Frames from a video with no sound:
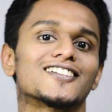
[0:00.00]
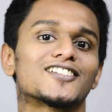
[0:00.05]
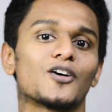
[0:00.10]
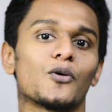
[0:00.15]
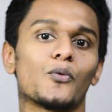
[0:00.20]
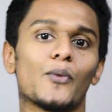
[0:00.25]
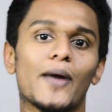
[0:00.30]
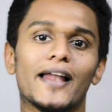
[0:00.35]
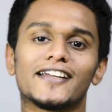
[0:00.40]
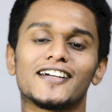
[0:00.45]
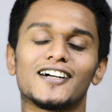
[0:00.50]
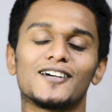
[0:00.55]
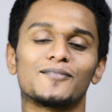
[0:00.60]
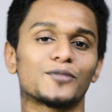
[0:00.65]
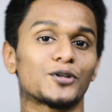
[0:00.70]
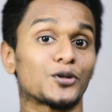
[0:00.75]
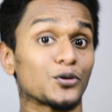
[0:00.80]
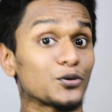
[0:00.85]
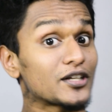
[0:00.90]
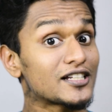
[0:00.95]
So
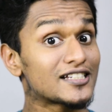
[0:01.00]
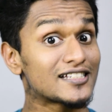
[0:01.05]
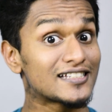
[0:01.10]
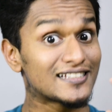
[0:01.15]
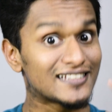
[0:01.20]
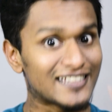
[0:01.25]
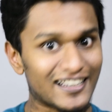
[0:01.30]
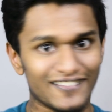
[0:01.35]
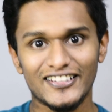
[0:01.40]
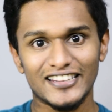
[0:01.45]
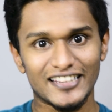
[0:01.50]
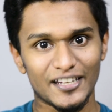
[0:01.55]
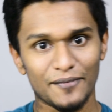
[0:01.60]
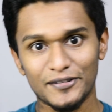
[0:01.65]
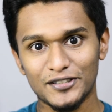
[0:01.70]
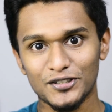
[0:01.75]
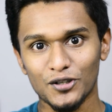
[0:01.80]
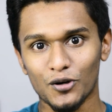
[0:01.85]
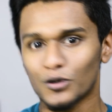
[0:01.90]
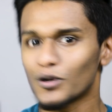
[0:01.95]
welcome to the 7th
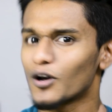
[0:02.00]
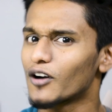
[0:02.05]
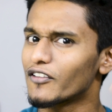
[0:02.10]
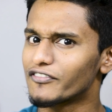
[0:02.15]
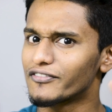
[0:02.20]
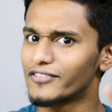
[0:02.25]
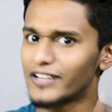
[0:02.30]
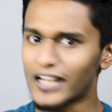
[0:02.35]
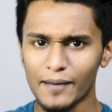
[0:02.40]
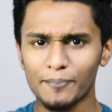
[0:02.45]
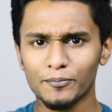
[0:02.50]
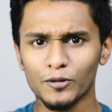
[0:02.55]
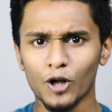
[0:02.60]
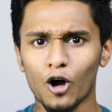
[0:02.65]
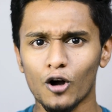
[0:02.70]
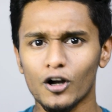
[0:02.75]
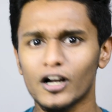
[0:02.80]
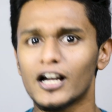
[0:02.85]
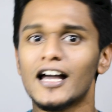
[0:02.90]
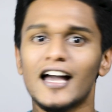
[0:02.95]
episode of Lap
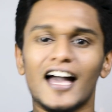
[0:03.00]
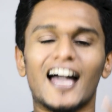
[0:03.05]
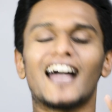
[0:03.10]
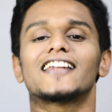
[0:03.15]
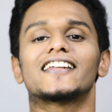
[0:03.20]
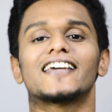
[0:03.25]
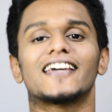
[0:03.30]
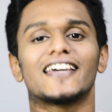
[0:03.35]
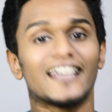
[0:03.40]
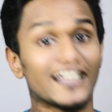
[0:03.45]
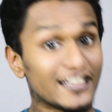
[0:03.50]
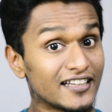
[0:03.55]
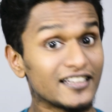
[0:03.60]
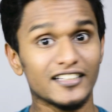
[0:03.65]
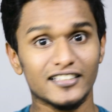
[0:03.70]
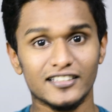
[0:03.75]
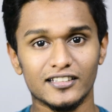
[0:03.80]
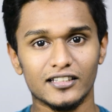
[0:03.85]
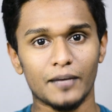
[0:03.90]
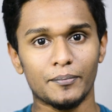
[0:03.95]
Talk, and in
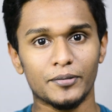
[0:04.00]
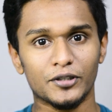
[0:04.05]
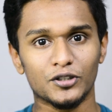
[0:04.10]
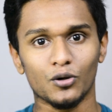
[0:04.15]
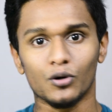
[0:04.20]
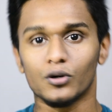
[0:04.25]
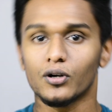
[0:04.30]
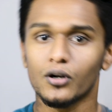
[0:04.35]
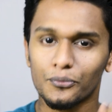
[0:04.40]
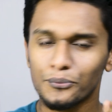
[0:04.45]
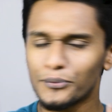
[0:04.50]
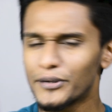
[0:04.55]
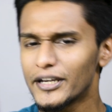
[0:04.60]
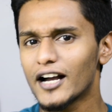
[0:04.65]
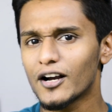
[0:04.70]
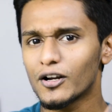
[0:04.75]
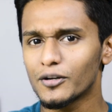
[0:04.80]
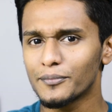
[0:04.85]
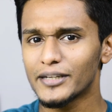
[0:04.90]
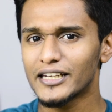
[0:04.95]
this episode we
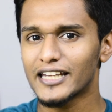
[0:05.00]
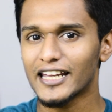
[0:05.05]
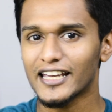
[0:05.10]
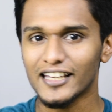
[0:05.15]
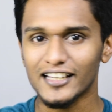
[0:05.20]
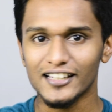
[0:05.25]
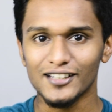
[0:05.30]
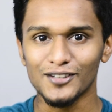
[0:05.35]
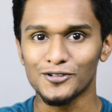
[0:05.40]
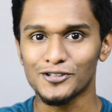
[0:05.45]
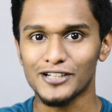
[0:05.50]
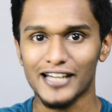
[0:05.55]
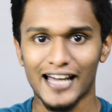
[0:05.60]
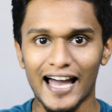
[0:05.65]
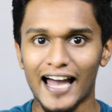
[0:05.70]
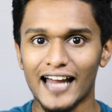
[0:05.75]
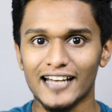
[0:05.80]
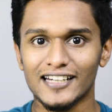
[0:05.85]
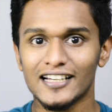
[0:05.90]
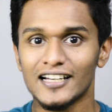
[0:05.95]
are going to be taking a look
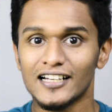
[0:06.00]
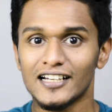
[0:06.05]
at